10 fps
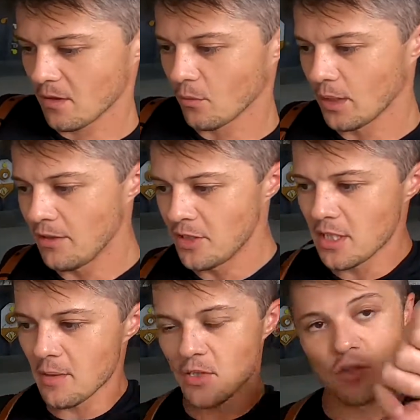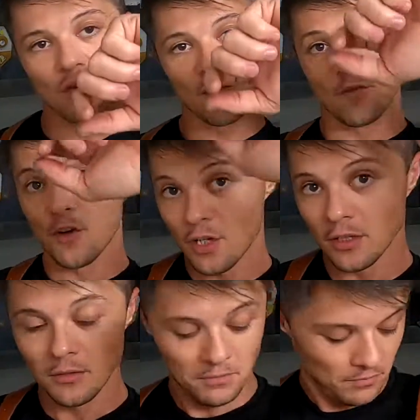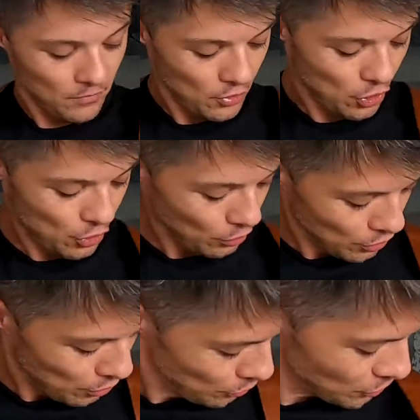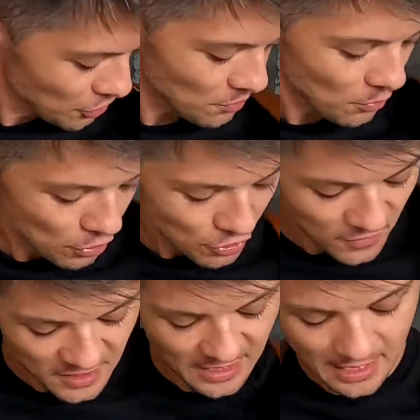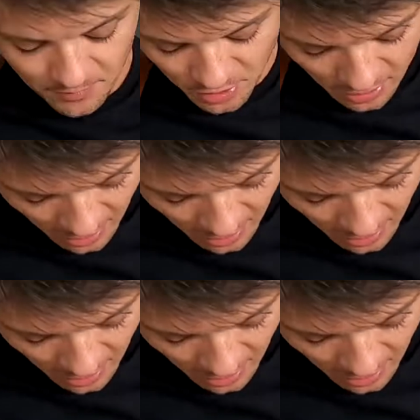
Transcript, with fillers: whenever it comes to the vertical shoulder holsters most of the times